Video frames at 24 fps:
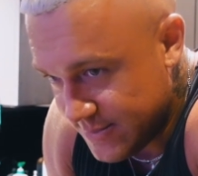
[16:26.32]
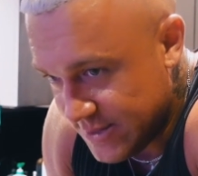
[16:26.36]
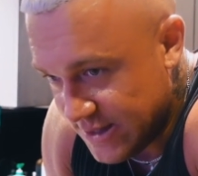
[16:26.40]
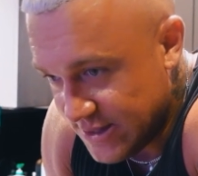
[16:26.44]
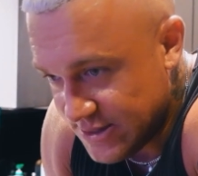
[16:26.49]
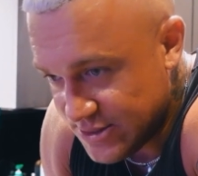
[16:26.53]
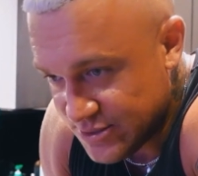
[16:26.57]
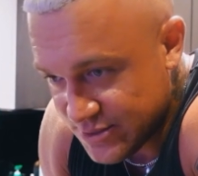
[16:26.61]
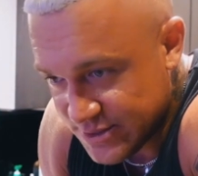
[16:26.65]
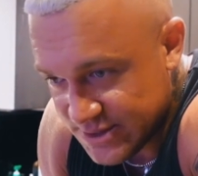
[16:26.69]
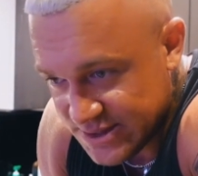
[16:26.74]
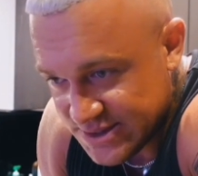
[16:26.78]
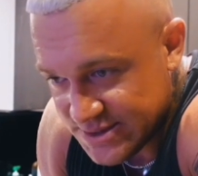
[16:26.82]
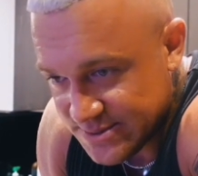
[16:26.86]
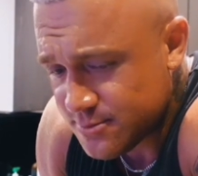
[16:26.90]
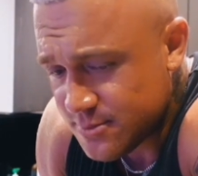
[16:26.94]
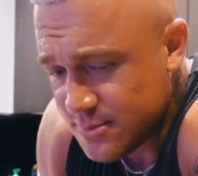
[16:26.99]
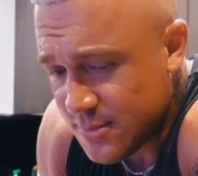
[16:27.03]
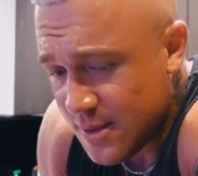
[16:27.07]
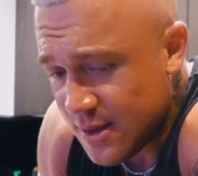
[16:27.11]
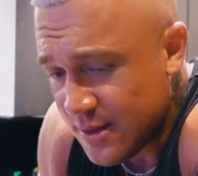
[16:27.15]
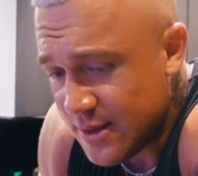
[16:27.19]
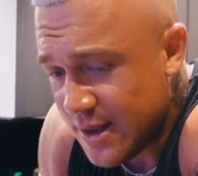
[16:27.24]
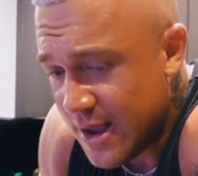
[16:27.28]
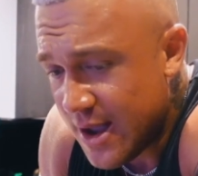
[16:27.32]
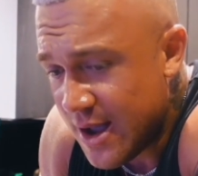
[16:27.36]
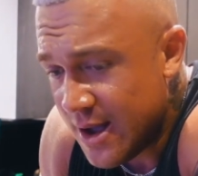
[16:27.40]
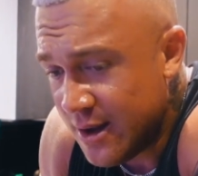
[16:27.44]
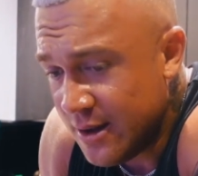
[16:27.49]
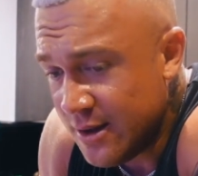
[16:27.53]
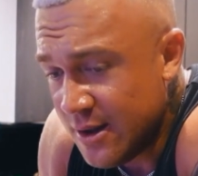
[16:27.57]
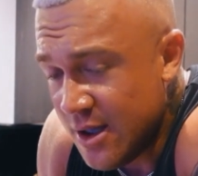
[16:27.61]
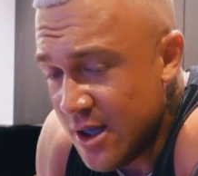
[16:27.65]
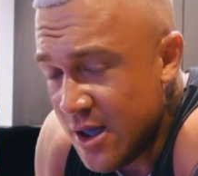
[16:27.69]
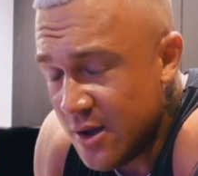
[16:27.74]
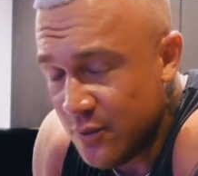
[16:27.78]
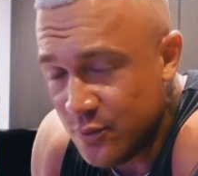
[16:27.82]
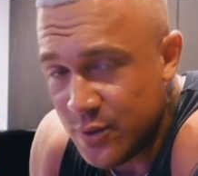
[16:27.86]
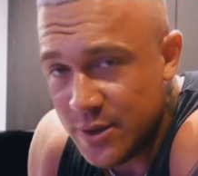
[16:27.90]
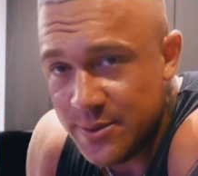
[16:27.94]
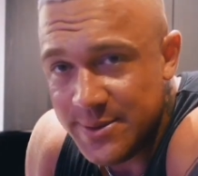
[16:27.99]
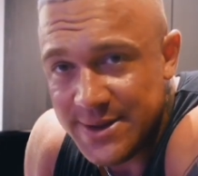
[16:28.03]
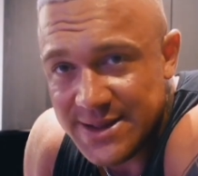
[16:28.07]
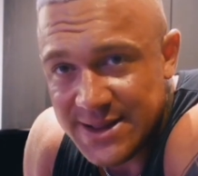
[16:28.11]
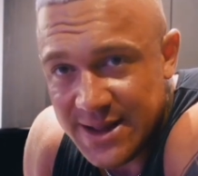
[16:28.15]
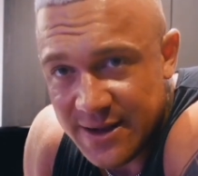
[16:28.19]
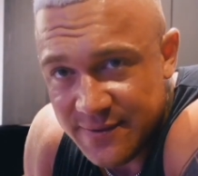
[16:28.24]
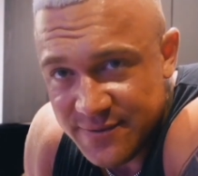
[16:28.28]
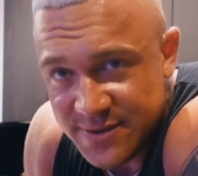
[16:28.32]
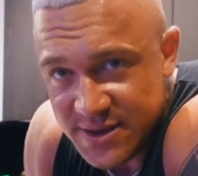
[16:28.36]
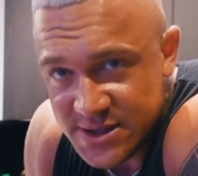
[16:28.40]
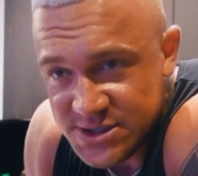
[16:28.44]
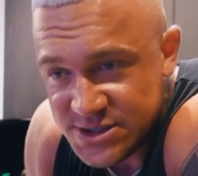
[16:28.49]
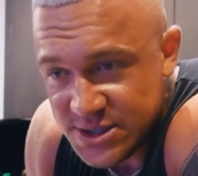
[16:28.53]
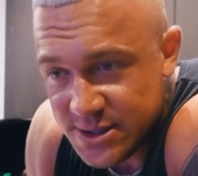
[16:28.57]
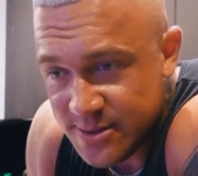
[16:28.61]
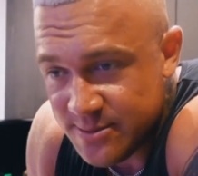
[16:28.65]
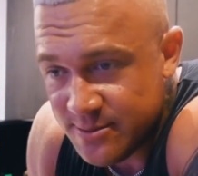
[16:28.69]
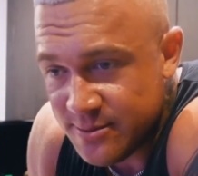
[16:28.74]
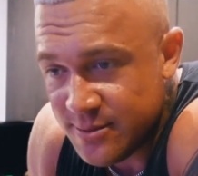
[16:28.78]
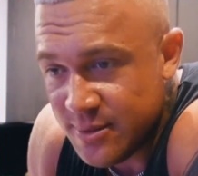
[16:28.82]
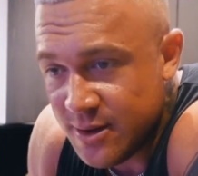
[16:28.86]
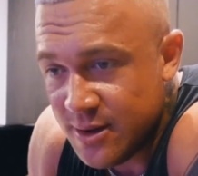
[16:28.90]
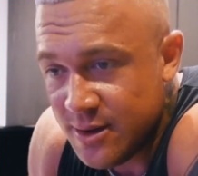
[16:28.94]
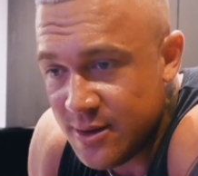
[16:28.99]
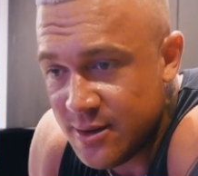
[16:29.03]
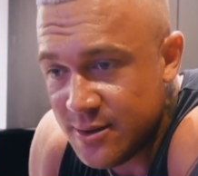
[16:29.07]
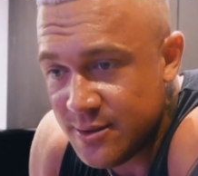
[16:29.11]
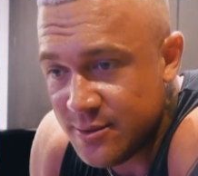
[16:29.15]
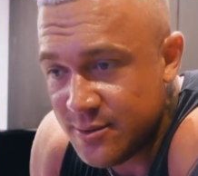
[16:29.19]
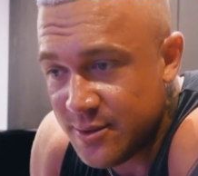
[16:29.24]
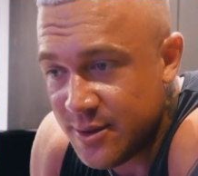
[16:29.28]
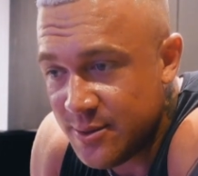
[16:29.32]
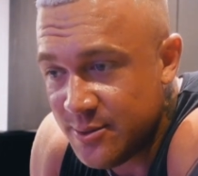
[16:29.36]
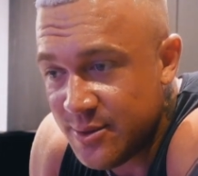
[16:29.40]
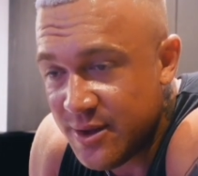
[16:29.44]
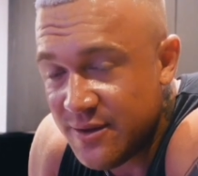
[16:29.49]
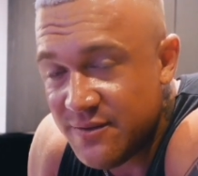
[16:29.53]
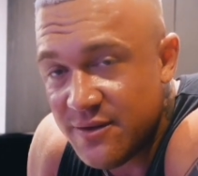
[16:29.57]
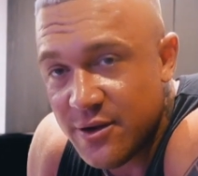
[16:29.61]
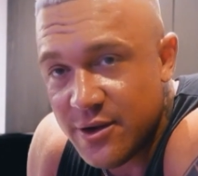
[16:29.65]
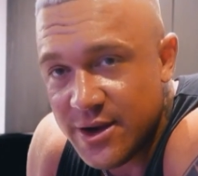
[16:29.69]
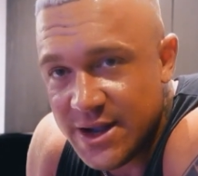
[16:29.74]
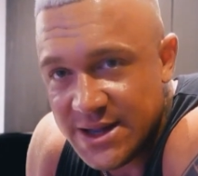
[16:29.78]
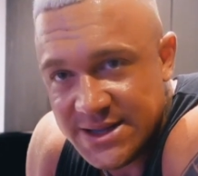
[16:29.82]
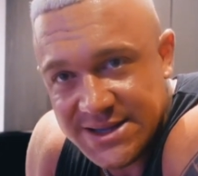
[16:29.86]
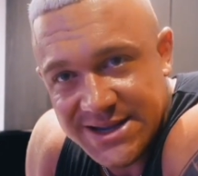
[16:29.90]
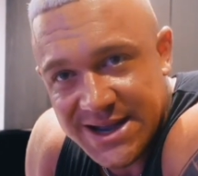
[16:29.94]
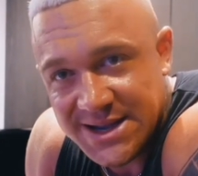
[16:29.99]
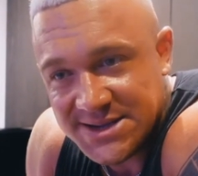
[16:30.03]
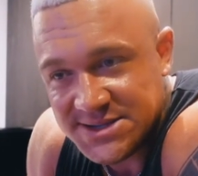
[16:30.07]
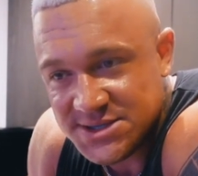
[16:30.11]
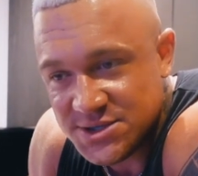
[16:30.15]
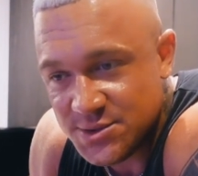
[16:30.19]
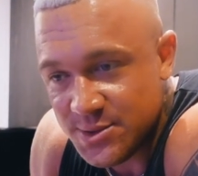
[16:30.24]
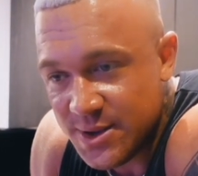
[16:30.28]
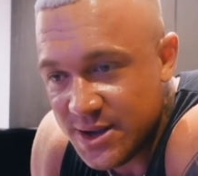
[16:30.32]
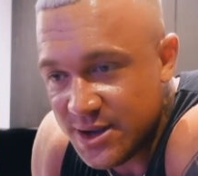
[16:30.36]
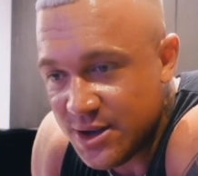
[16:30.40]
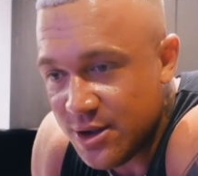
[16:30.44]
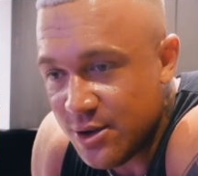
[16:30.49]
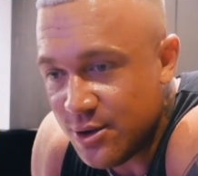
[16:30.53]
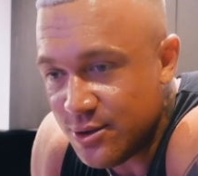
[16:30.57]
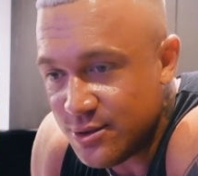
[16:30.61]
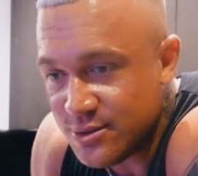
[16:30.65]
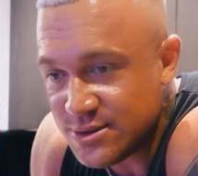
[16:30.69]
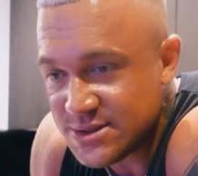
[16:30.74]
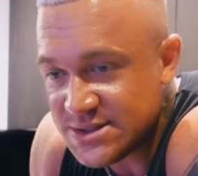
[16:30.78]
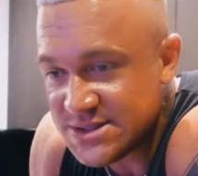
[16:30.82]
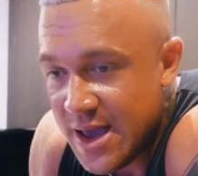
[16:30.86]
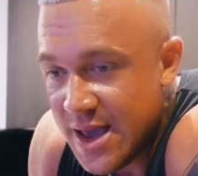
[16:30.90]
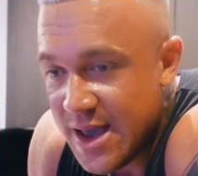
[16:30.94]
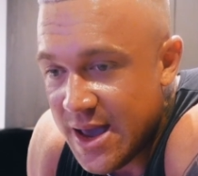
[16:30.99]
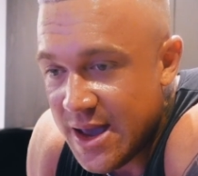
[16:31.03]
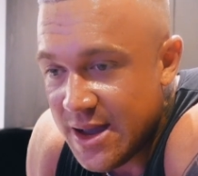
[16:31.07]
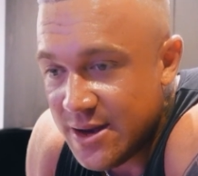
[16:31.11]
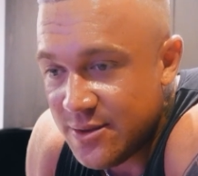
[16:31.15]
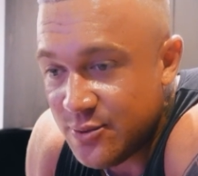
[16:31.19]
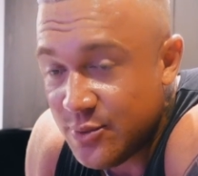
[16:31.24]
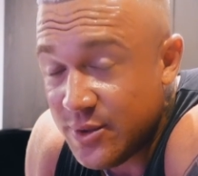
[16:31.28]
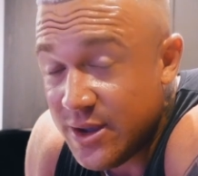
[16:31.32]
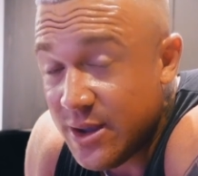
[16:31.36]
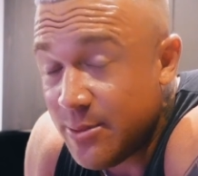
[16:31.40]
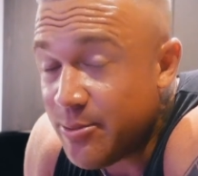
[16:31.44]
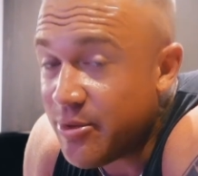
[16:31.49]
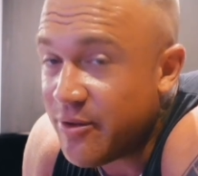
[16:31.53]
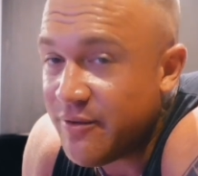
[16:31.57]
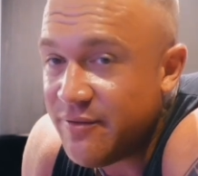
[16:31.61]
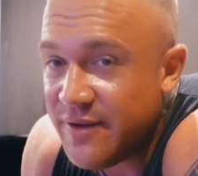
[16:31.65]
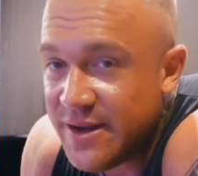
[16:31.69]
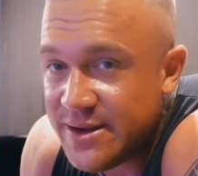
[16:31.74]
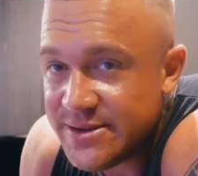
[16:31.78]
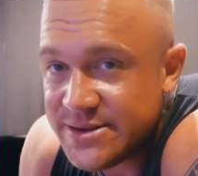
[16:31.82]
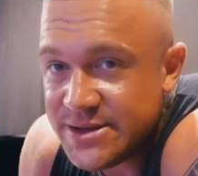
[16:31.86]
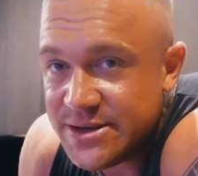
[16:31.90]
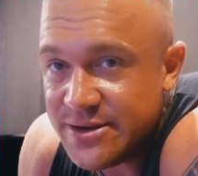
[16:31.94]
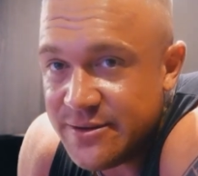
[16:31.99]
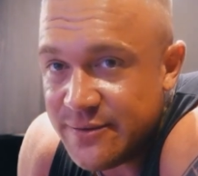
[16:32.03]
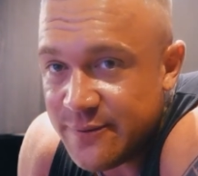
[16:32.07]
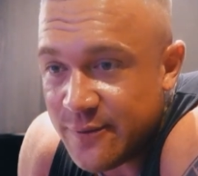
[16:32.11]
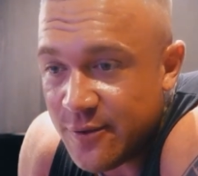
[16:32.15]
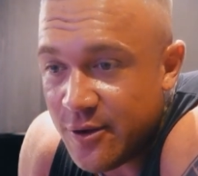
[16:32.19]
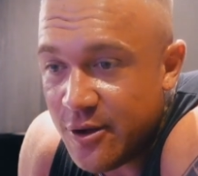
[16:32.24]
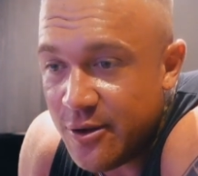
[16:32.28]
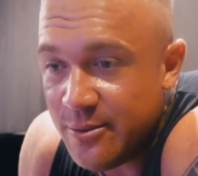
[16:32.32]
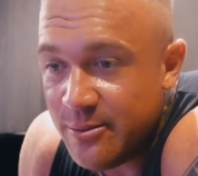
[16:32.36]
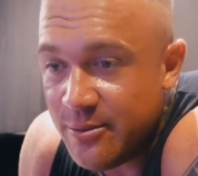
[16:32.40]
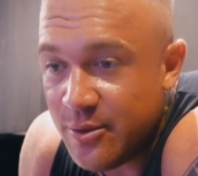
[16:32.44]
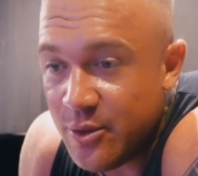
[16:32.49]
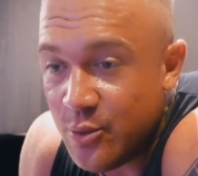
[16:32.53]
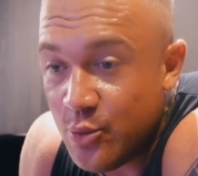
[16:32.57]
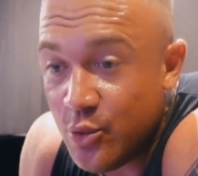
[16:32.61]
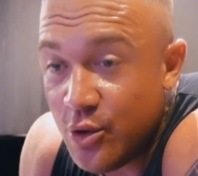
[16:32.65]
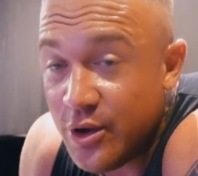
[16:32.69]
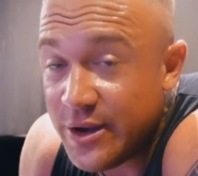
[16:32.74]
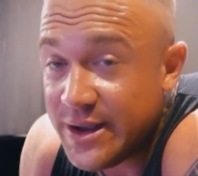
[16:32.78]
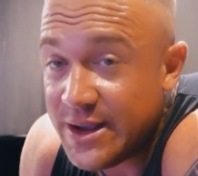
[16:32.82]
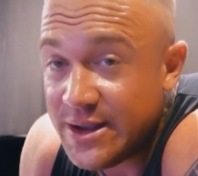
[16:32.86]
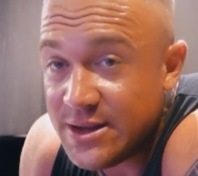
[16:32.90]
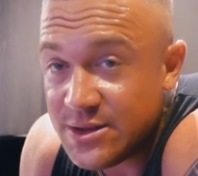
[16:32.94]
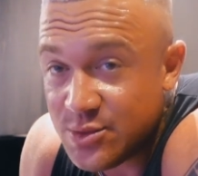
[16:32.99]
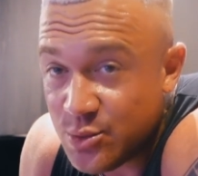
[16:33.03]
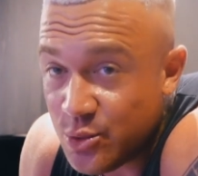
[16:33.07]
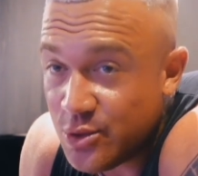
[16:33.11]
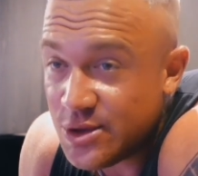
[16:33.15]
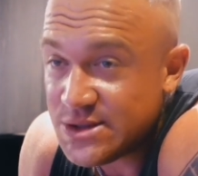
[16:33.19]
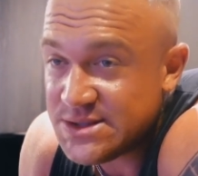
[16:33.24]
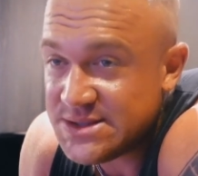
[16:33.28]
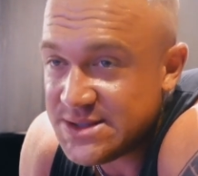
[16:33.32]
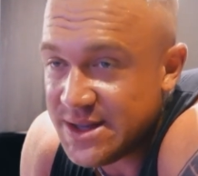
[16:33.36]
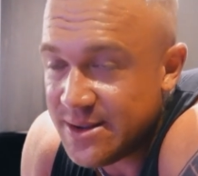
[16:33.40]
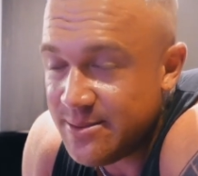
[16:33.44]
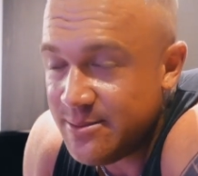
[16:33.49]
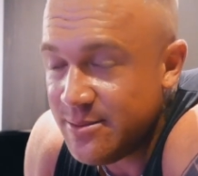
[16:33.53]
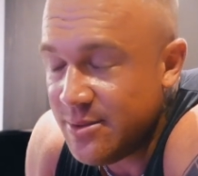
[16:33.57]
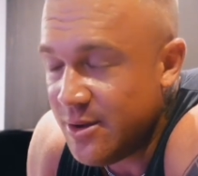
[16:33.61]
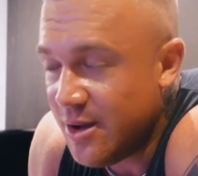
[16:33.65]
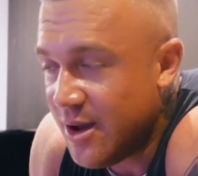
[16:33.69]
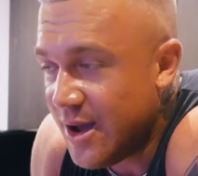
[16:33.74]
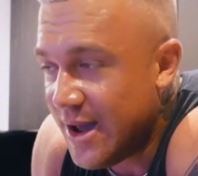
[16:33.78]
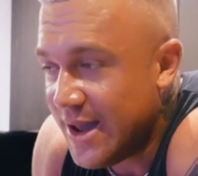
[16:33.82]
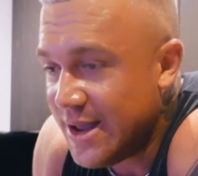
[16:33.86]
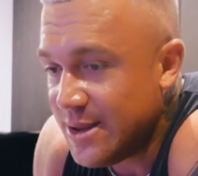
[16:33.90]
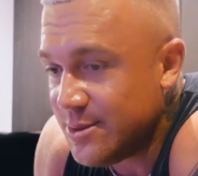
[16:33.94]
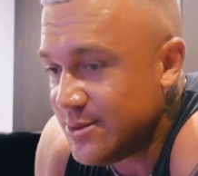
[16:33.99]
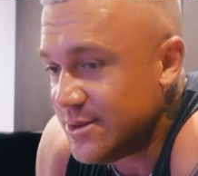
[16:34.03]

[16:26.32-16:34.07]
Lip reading: injuries. Now, when we love the gym, when we're very attached to our goals and we are prevented from working towards them, i.e.